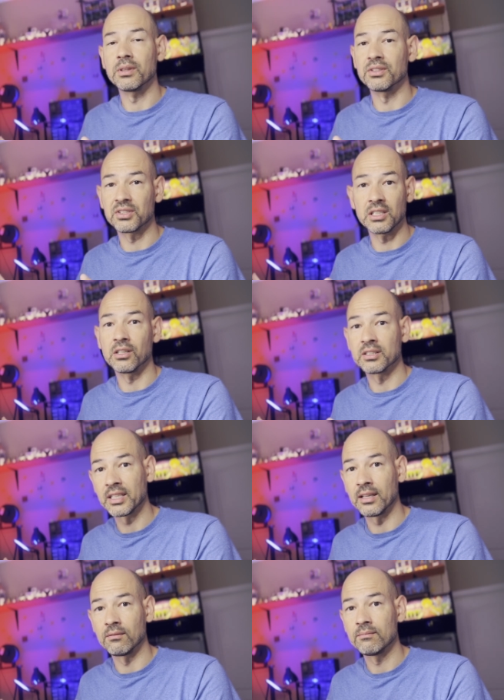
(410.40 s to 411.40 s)
the
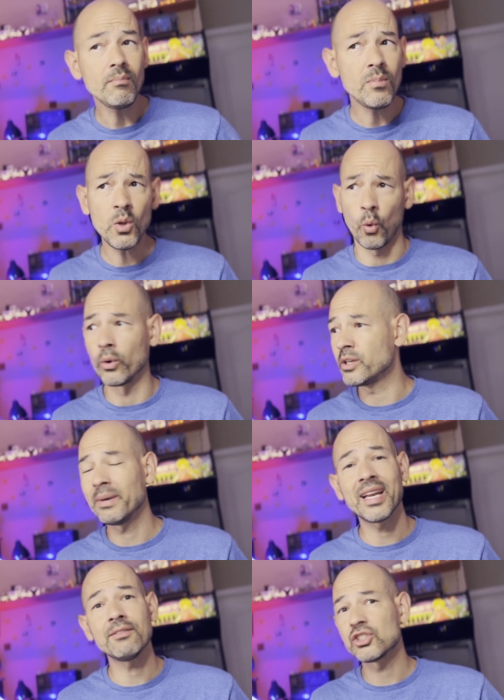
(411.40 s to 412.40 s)
CR10 or you
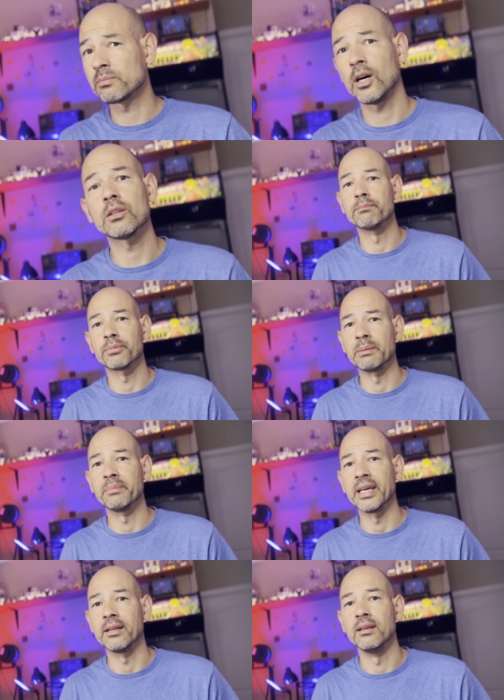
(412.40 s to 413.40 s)
might have a smaller print
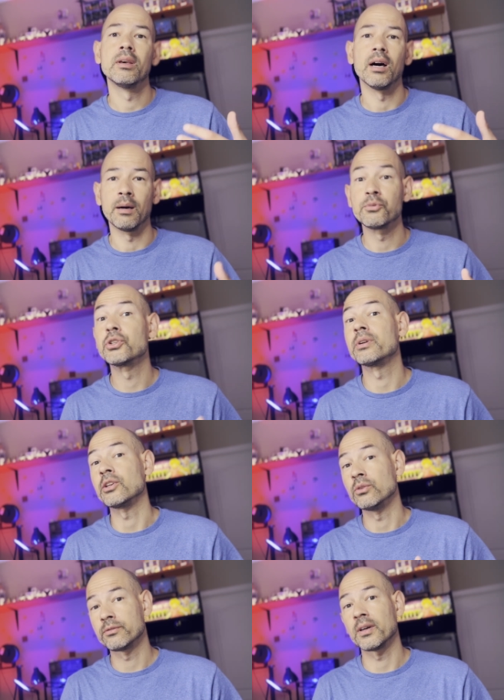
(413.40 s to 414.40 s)
bed. I'm sure that
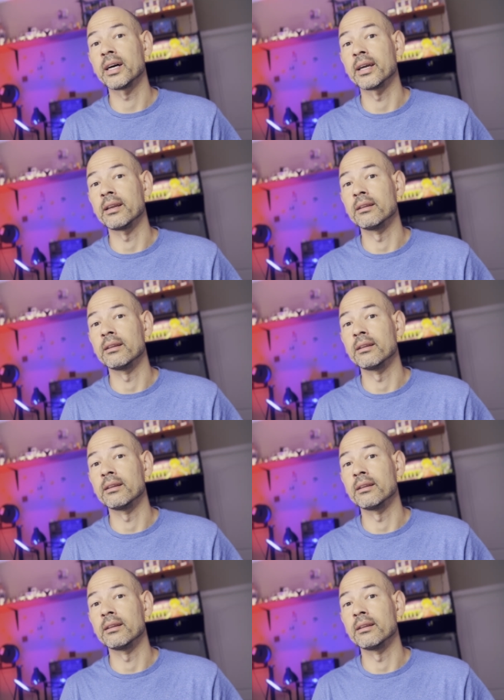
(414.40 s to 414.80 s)
you'll find